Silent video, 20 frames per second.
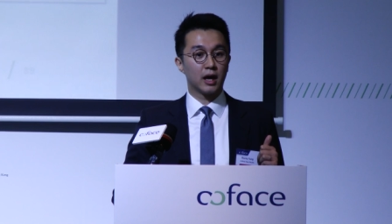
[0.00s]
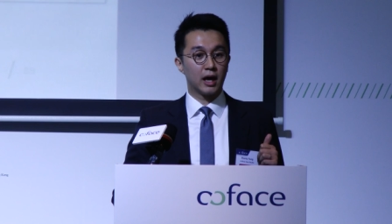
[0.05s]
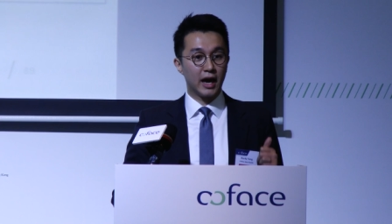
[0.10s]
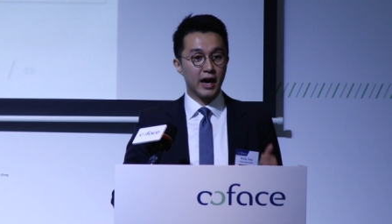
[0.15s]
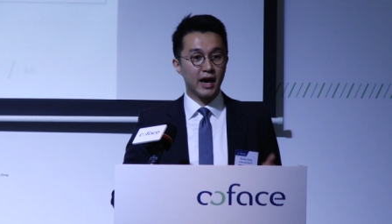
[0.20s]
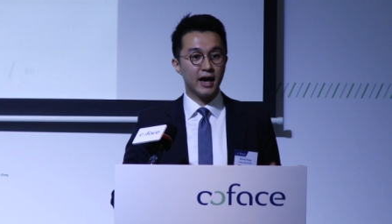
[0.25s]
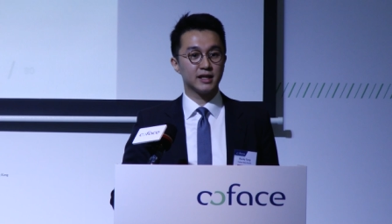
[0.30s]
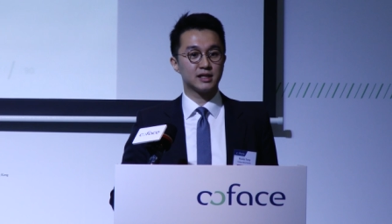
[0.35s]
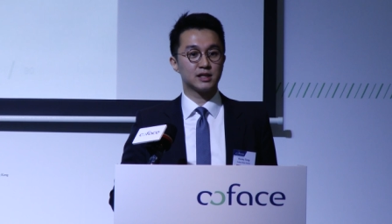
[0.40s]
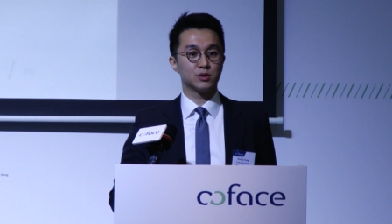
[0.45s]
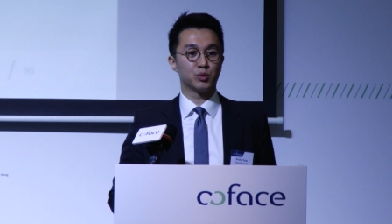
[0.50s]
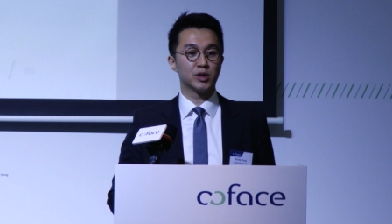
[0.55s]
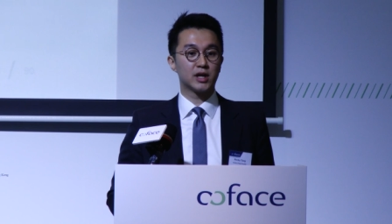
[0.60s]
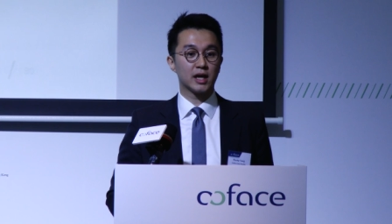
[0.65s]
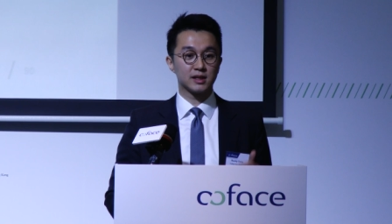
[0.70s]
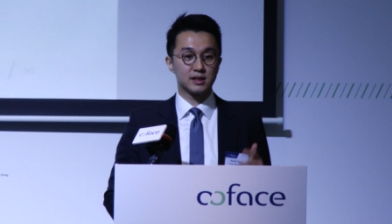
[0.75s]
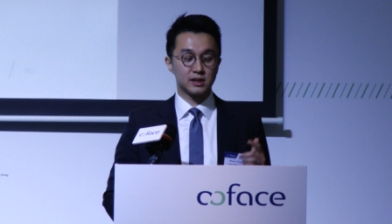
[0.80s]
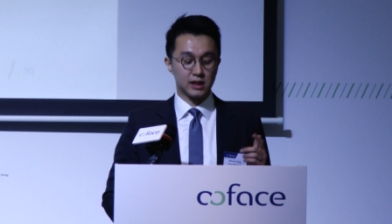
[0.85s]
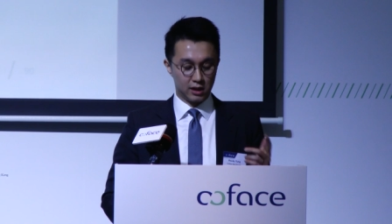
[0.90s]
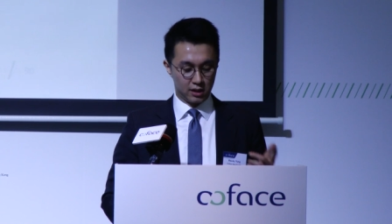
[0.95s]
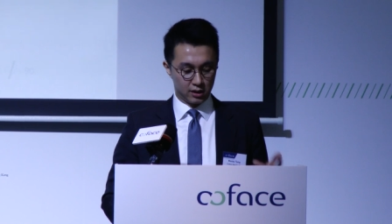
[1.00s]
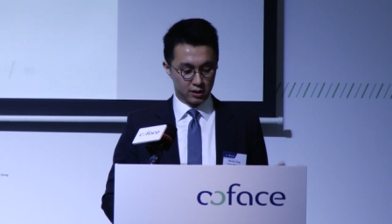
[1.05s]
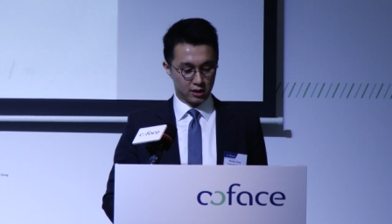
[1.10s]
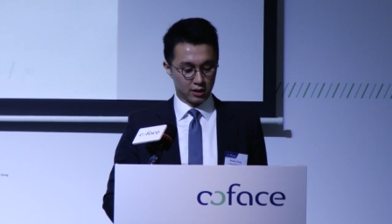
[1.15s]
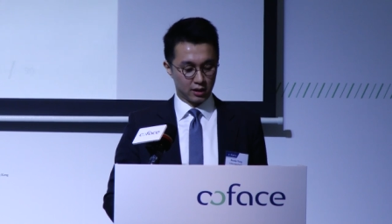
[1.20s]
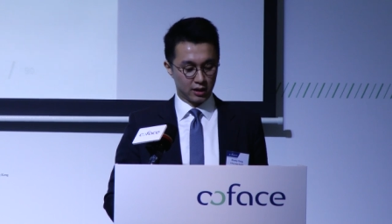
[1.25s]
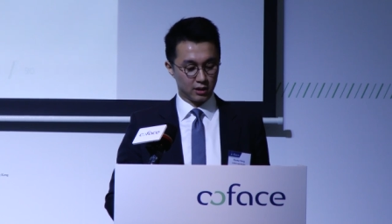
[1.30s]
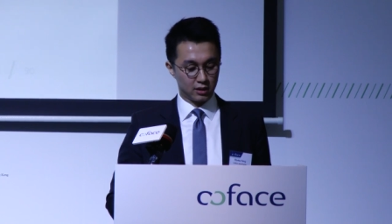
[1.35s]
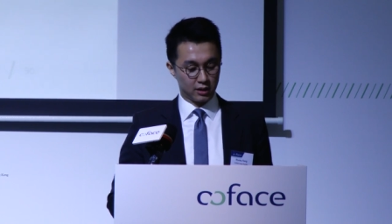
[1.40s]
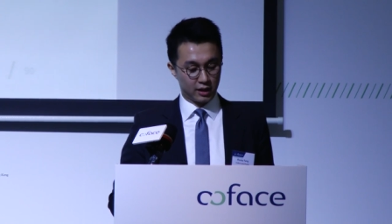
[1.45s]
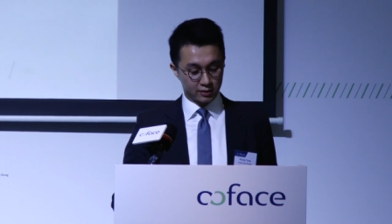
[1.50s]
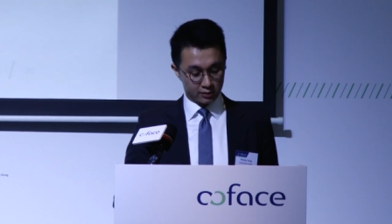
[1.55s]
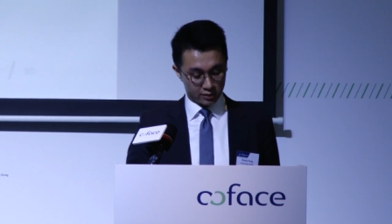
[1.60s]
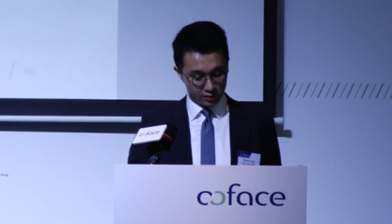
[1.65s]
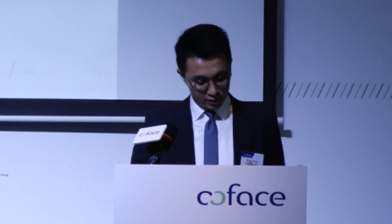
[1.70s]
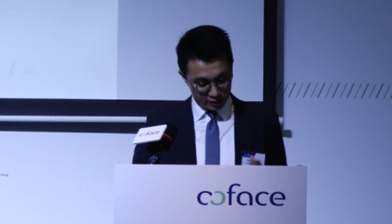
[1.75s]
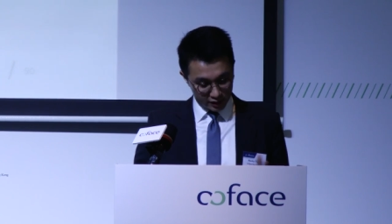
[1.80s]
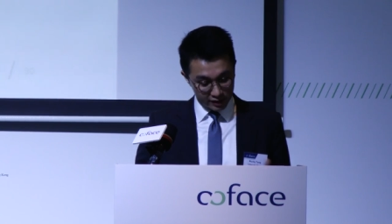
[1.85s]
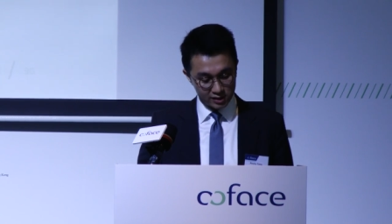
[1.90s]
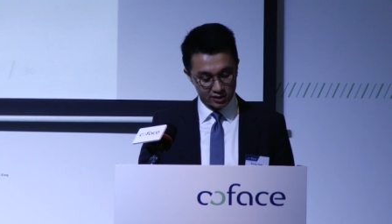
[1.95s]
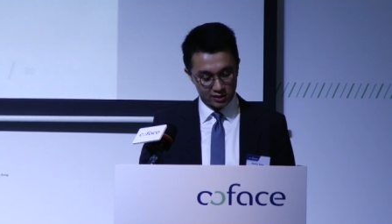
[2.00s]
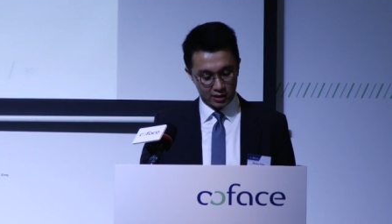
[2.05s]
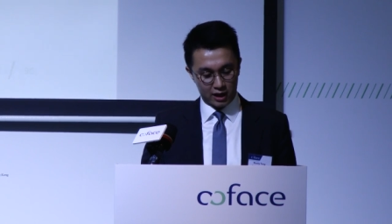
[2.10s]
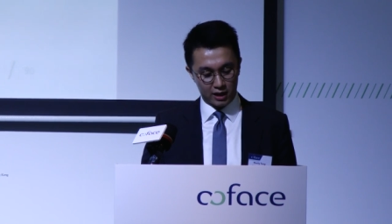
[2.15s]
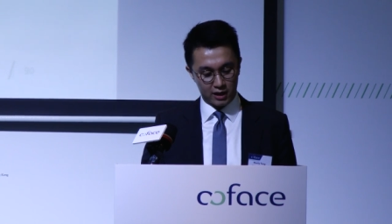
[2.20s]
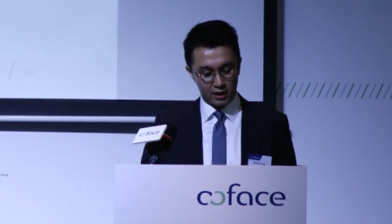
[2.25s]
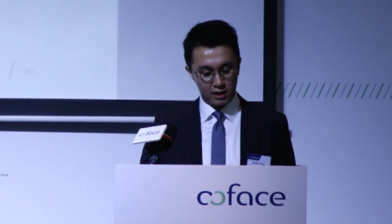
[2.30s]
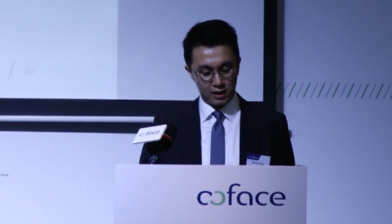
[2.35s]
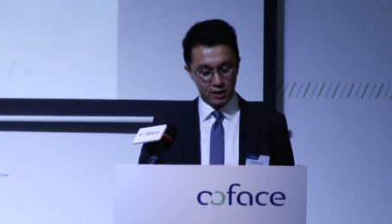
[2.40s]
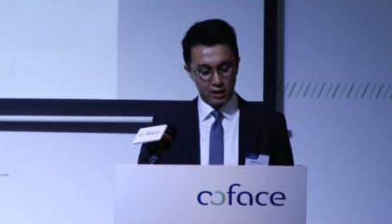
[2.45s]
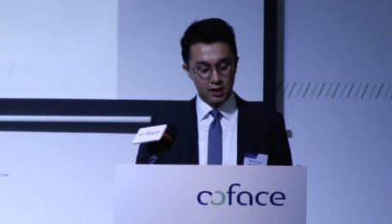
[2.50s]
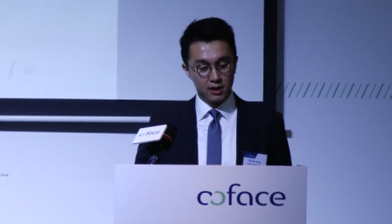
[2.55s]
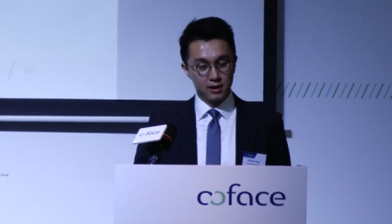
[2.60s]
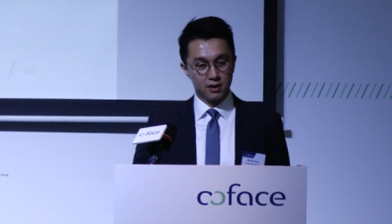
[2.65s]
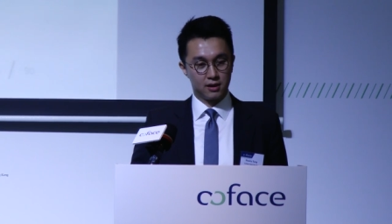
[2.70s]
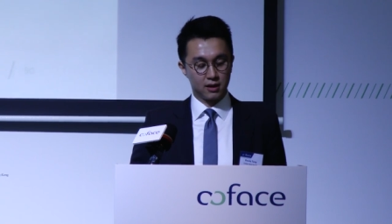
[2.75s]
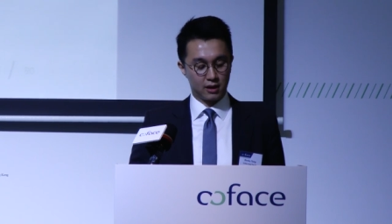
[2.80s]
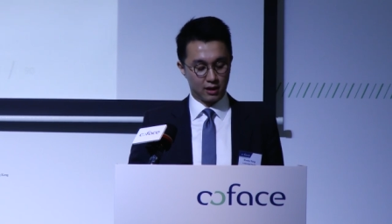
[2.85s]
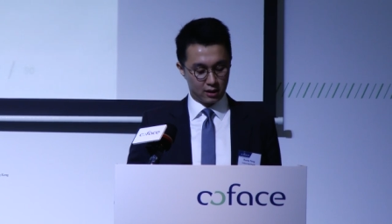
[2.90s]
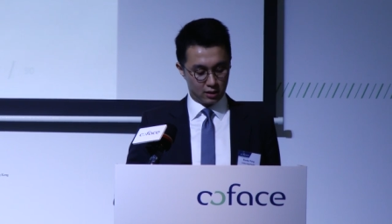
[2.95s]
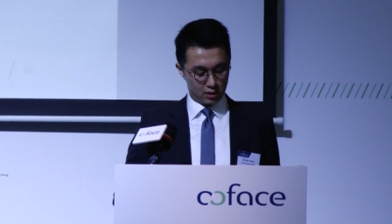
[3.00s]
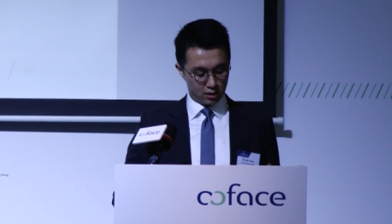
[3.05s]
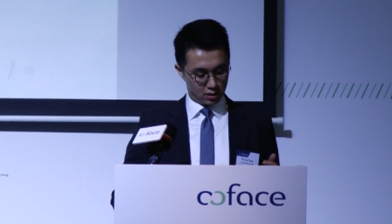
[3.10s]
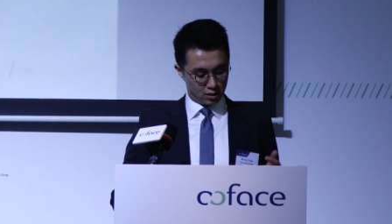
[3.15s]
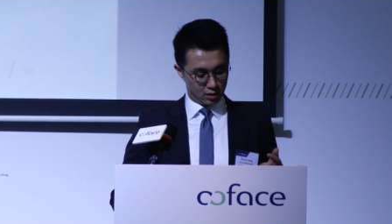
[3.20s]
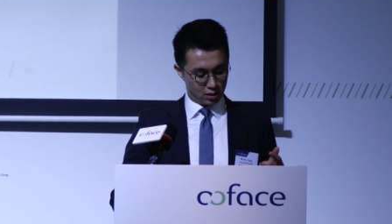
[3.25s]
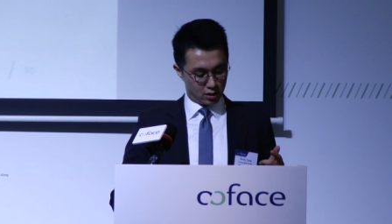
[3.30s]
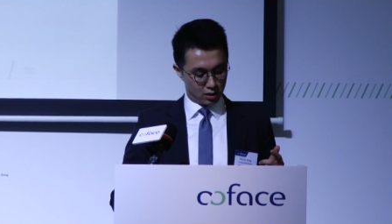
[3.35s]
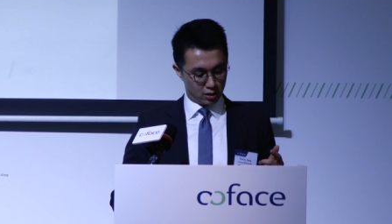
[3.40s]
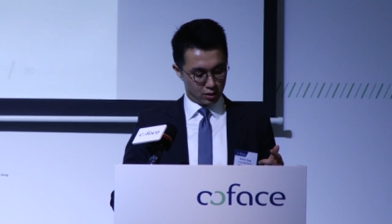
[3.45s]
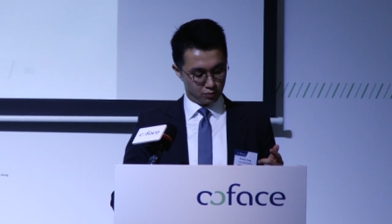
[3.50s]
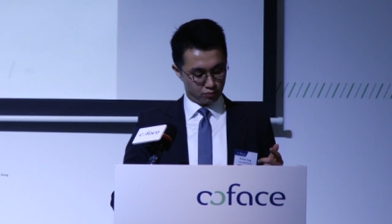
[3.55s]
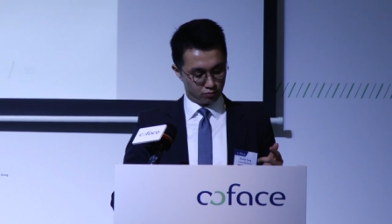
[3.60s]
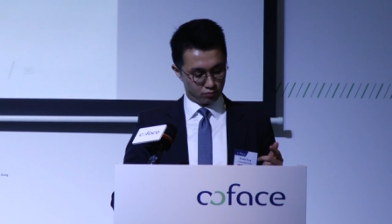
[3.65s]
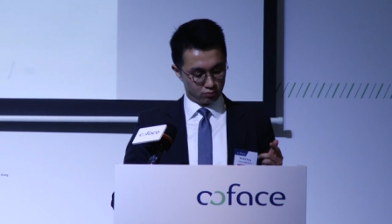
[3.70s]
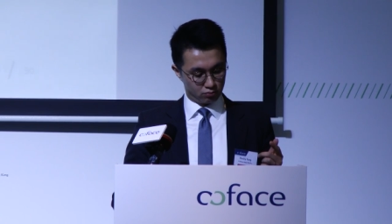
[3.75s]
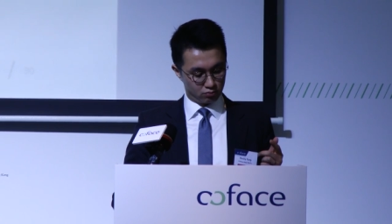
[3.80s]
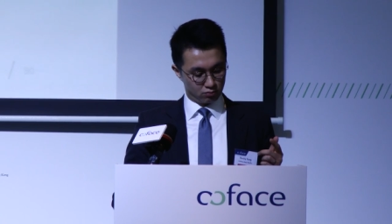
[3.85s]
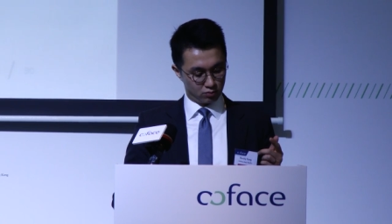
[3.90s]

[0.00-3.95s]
As we can see in the, this slide, that um,